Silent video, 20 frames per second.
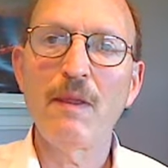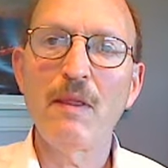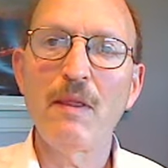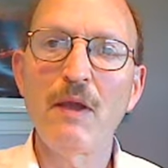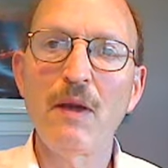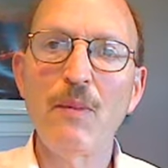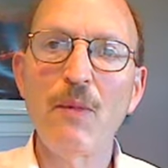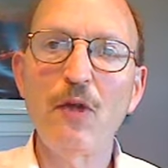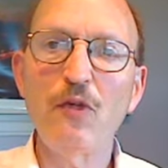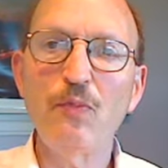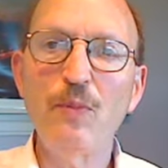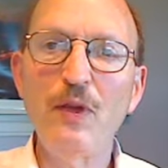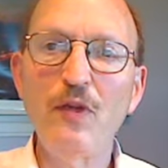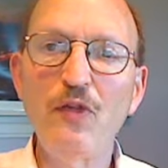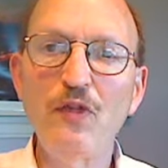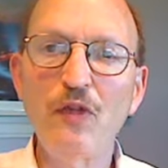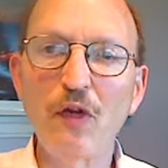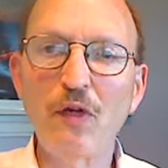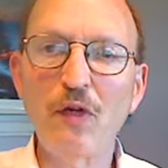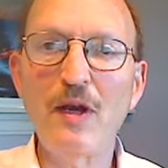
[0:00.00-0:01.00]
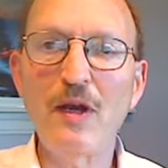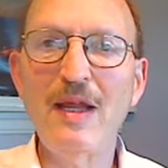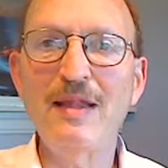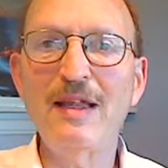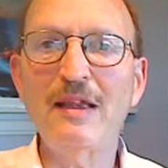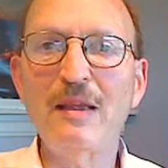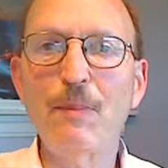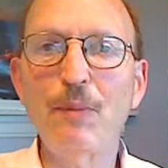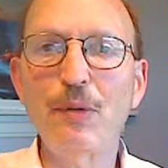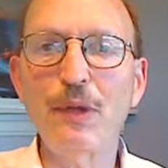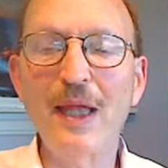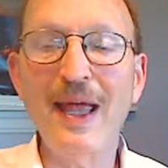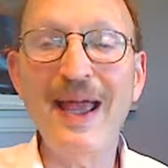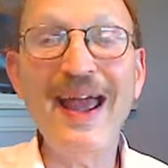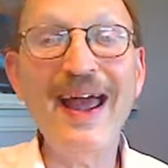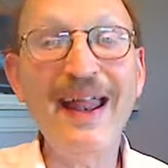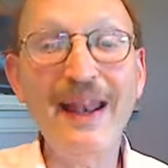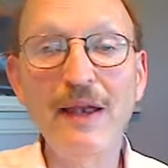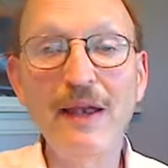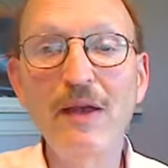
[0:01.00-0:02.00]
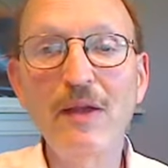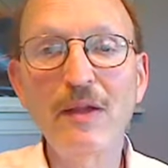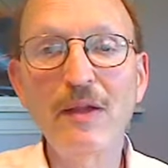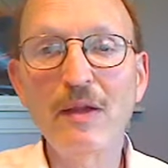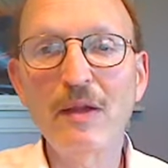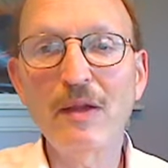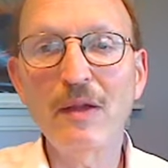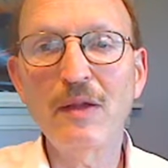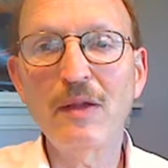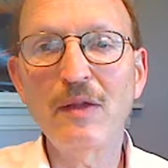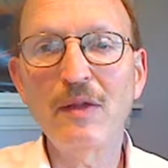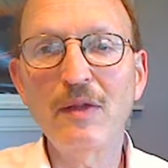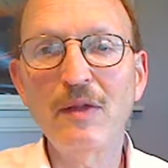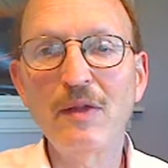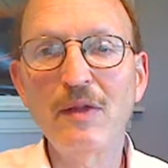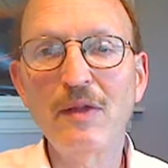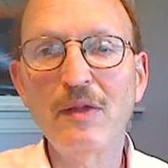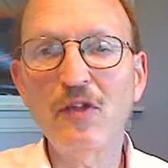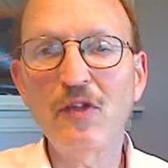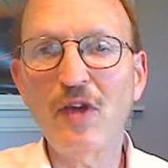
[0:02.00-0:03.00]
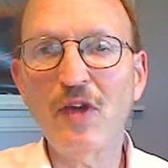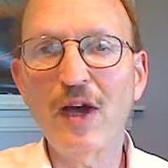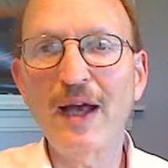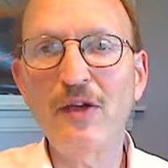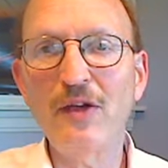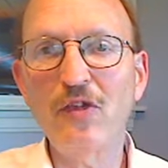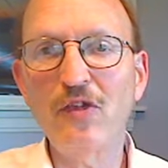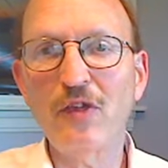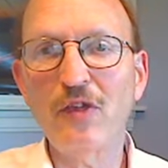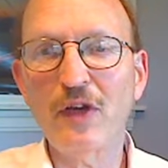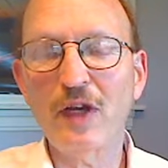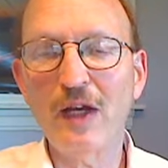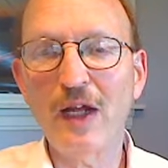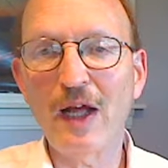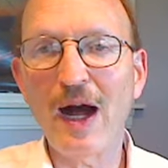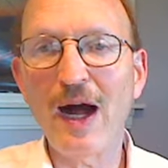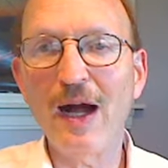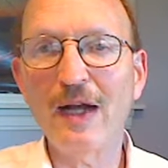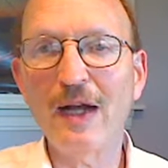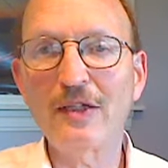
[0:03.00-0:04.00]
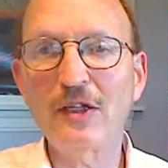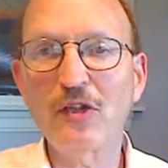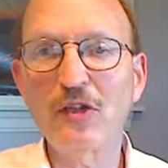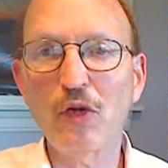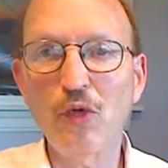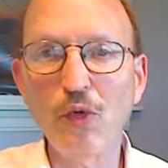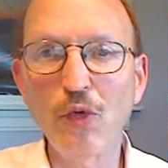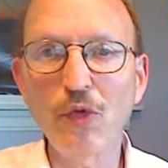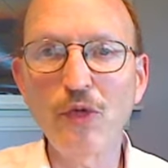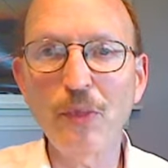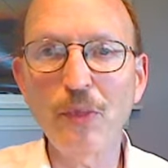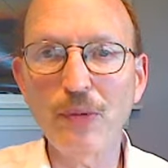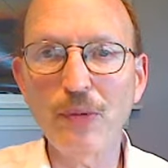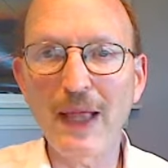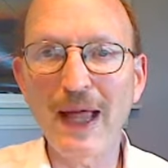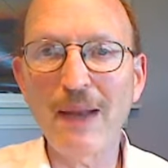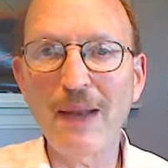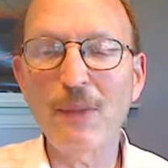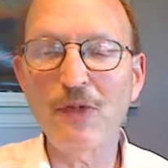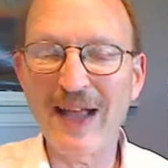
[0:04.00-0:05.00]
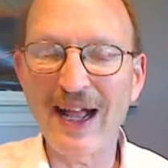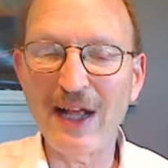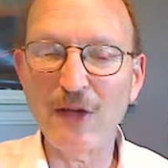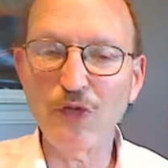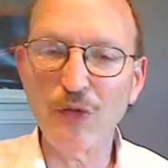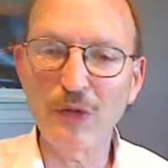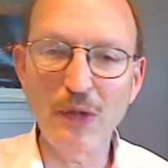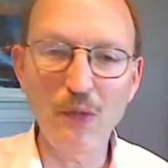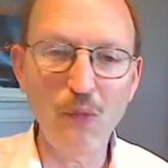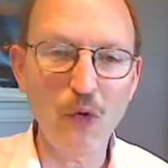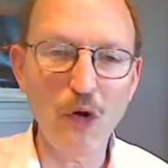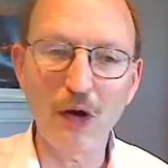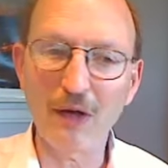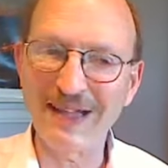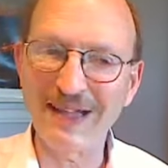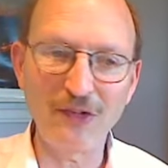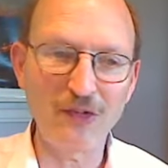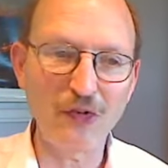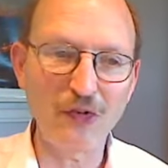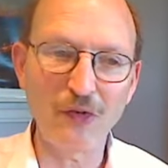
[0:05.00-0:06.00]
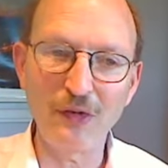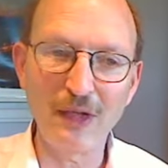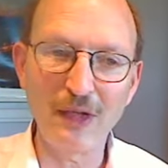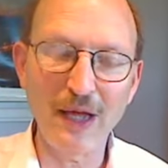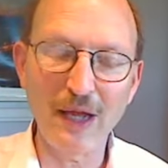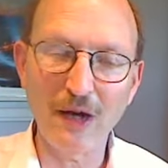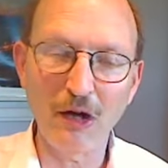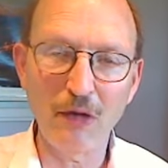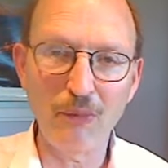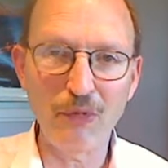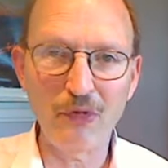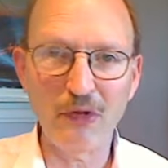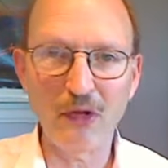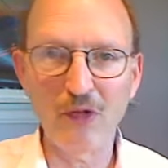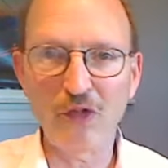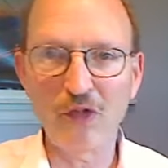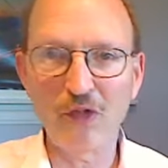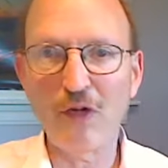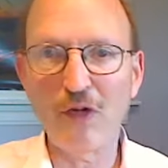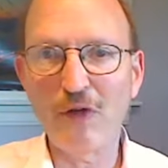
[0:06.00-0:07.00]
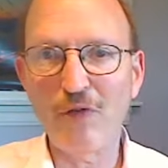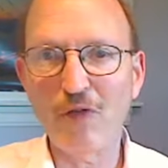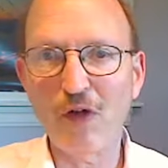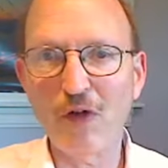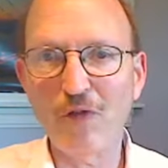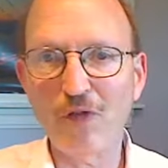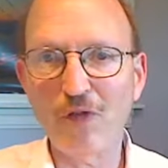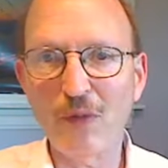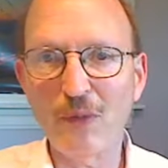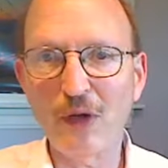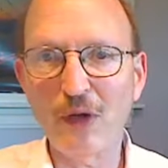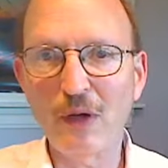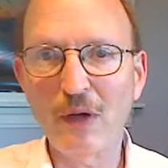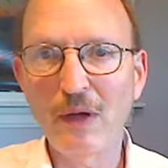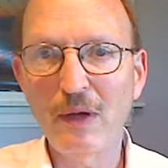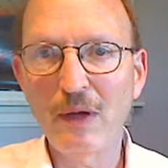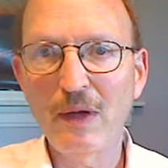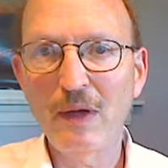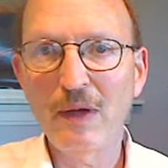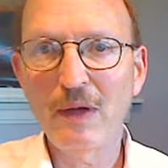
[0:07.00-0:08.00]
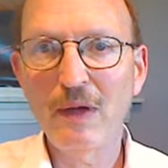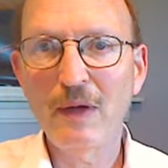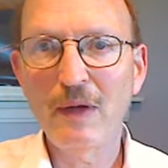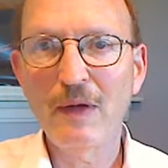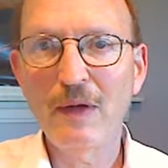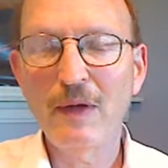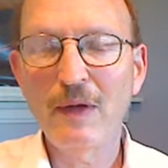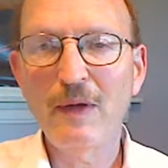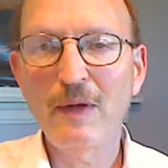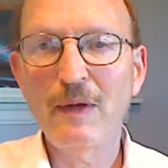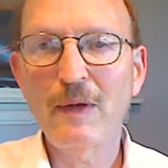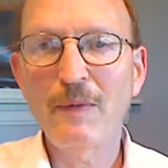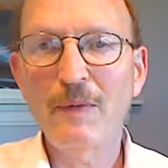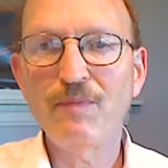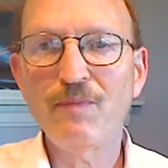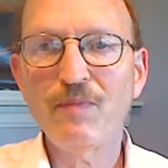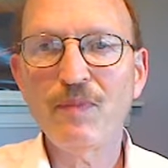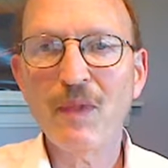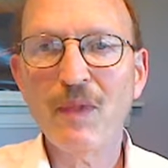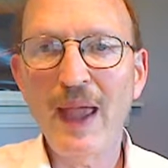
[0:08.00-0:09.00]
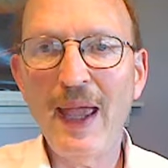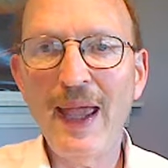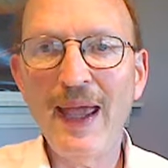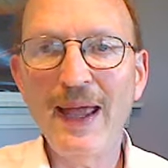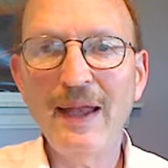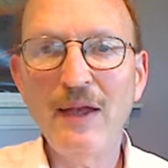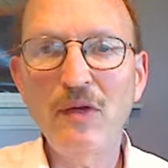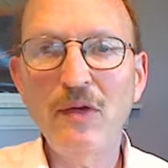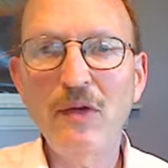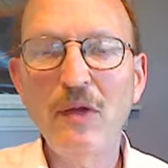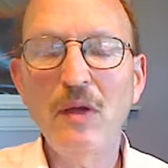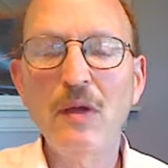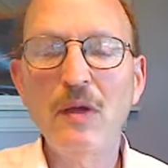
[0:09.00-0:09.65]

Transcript: There must be certainty that the plan that scientists have concocted to cool the planet must actually work. That's certainly not 100% certainty, far from it. And